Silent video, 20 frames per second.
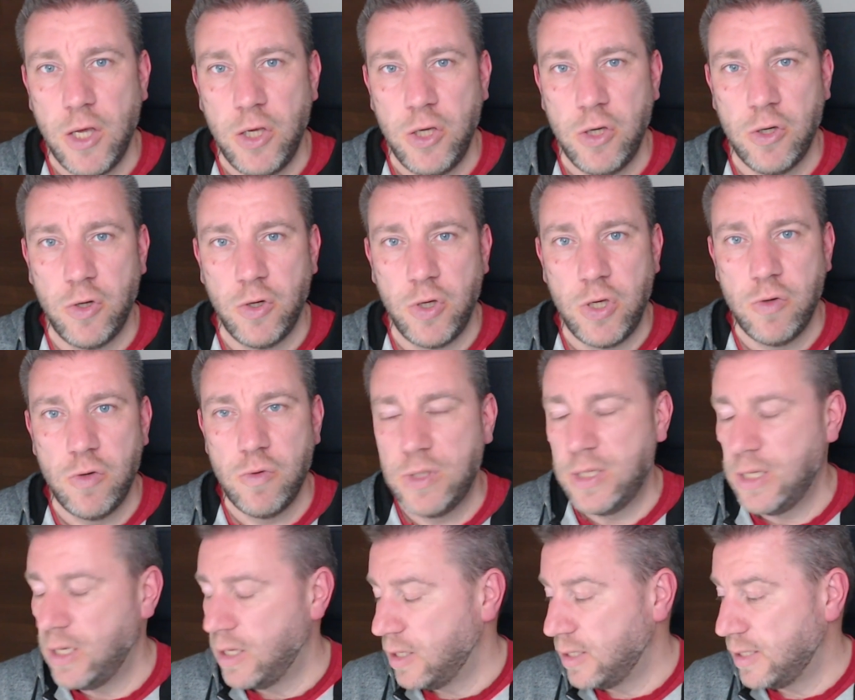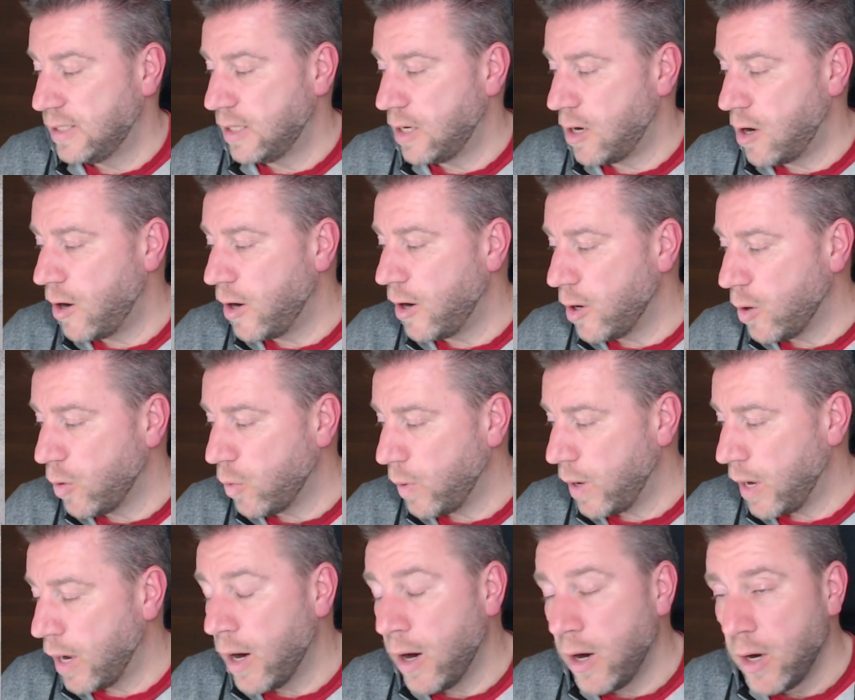you know, use it in a scenario
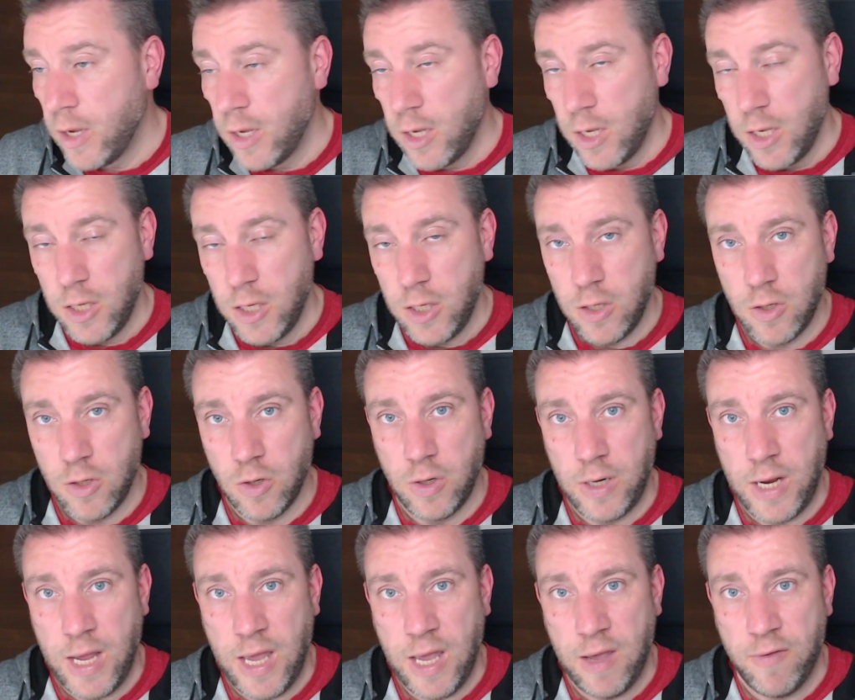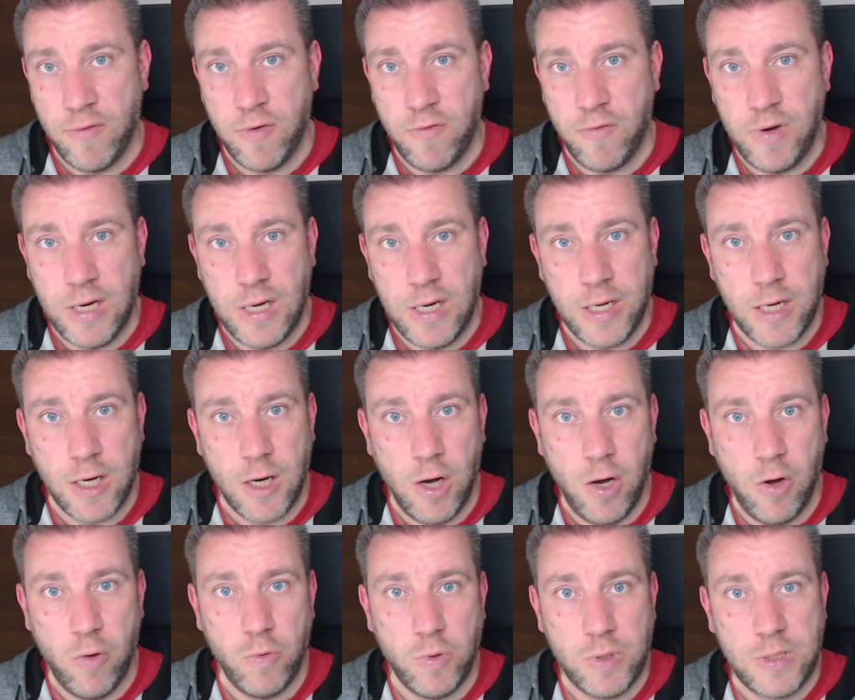where you don't have a really
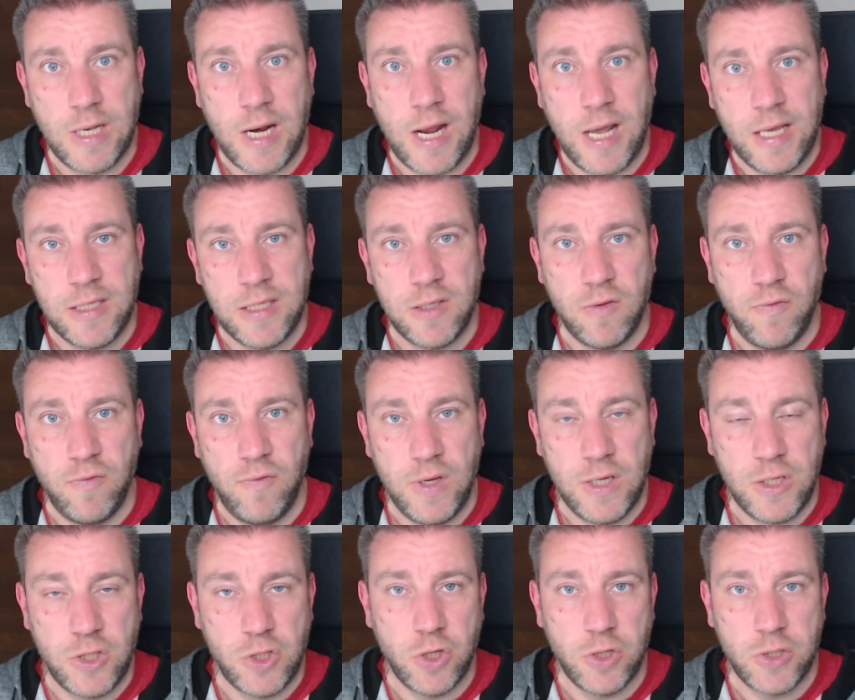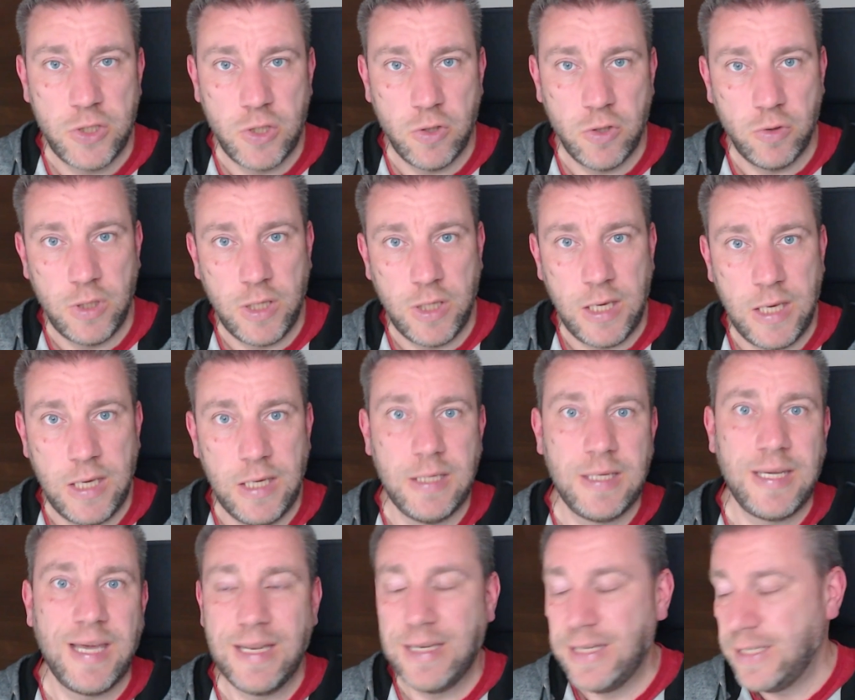closed light fixture, so the
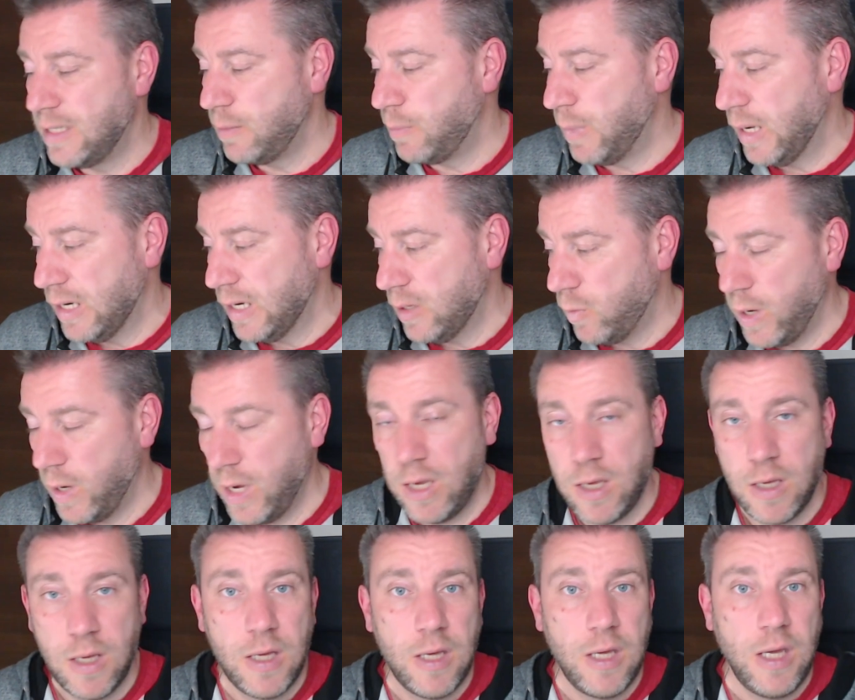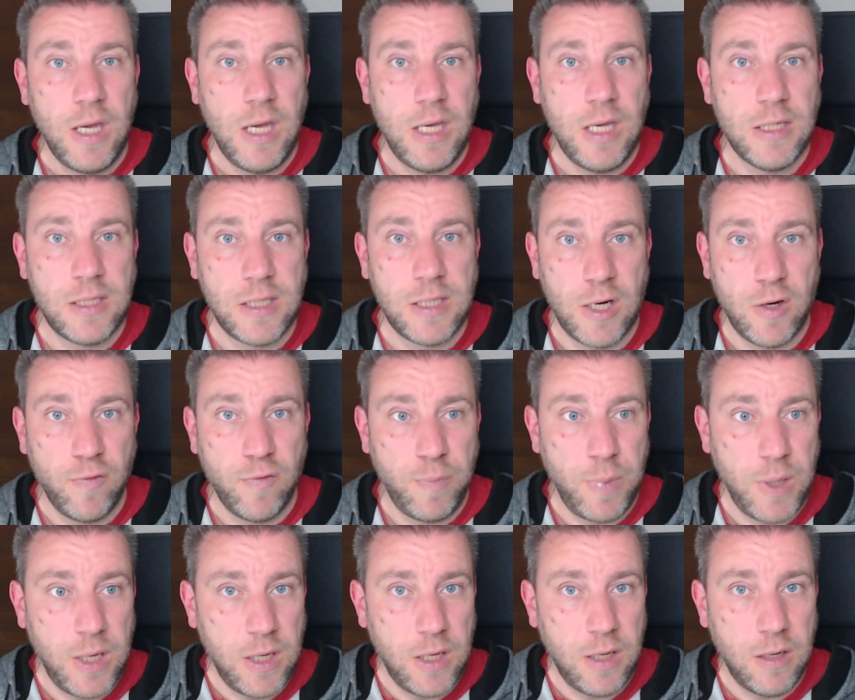heat can dissipate away instead of
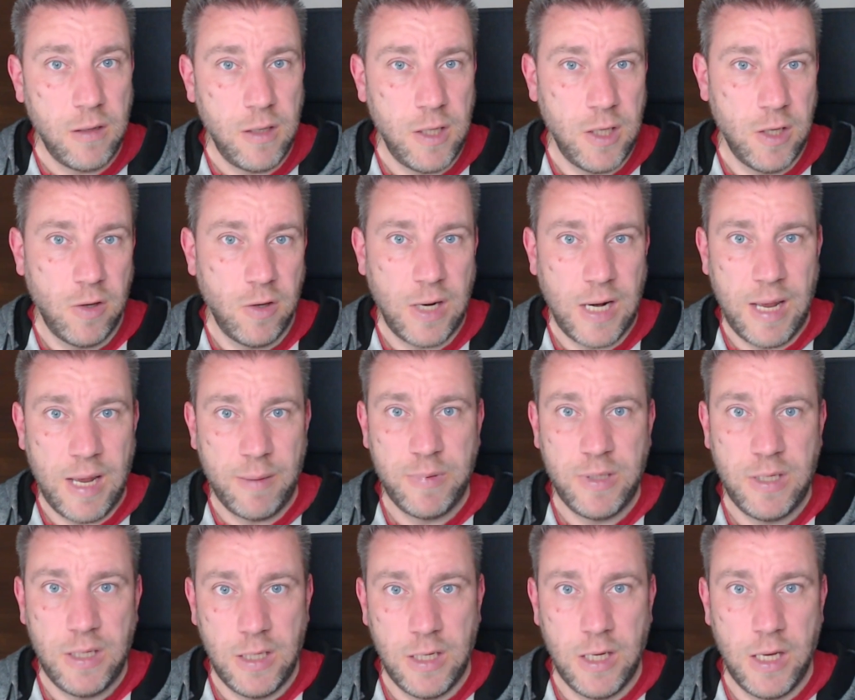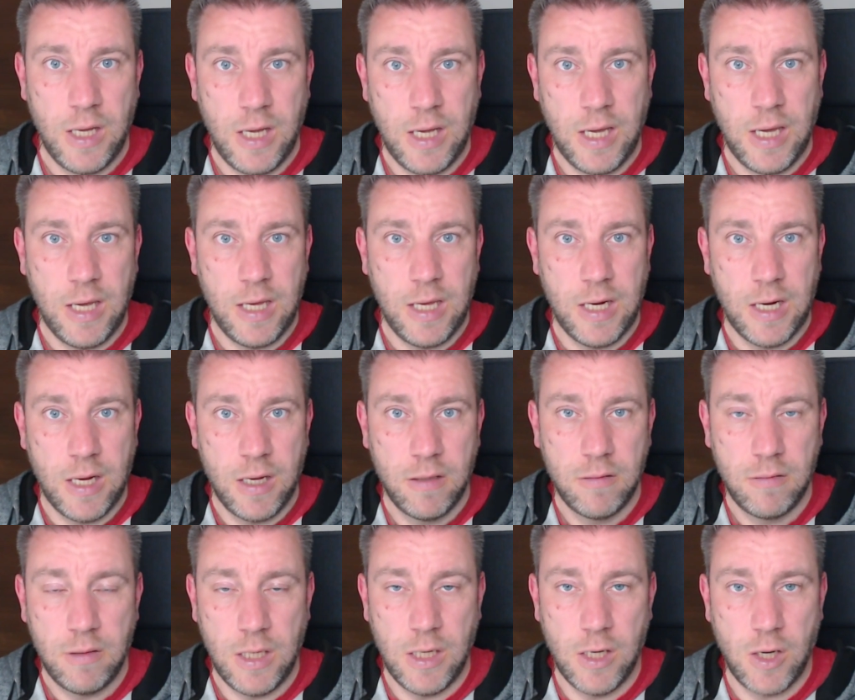being, you know, clapped in a
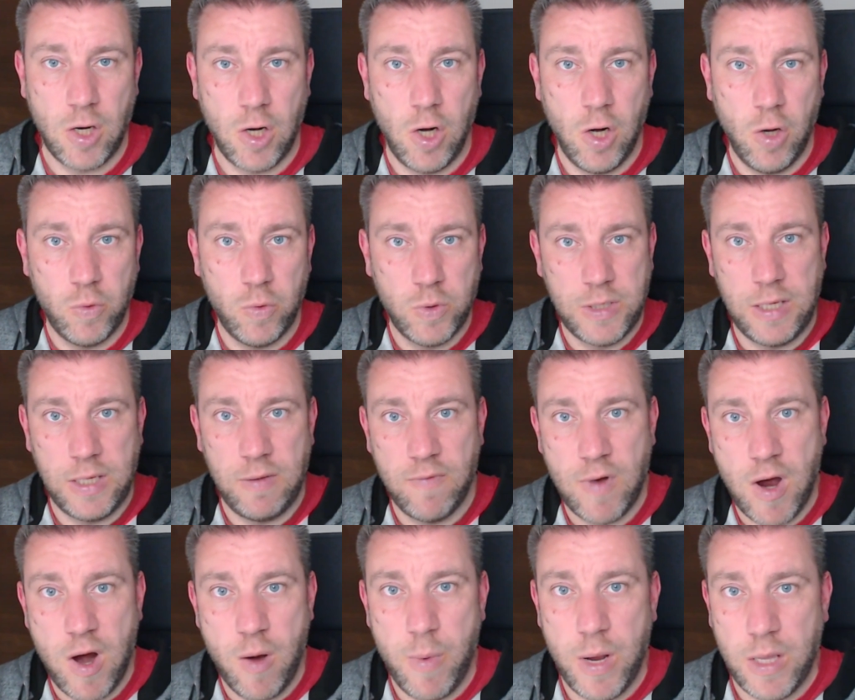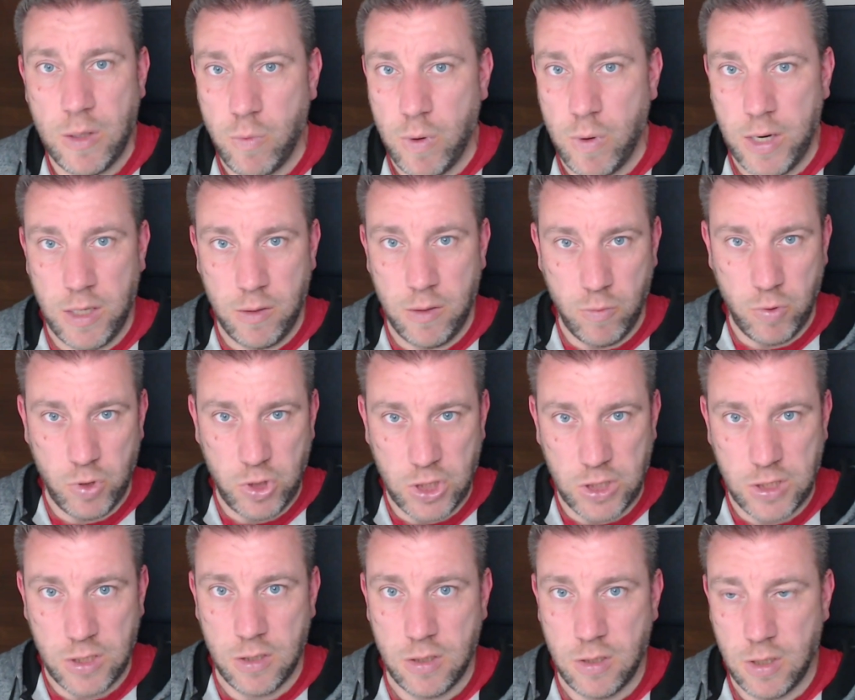closed environment where you would
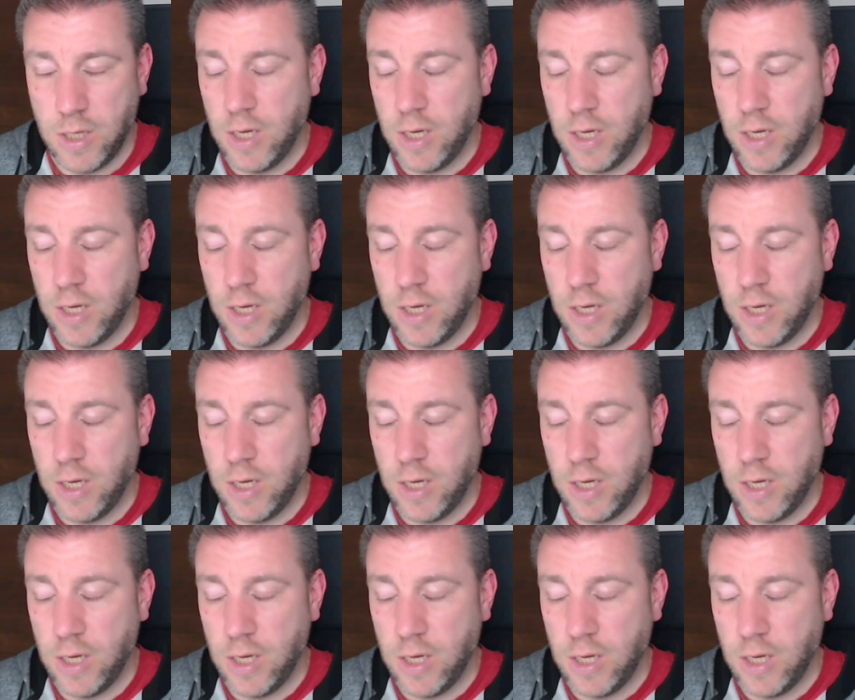just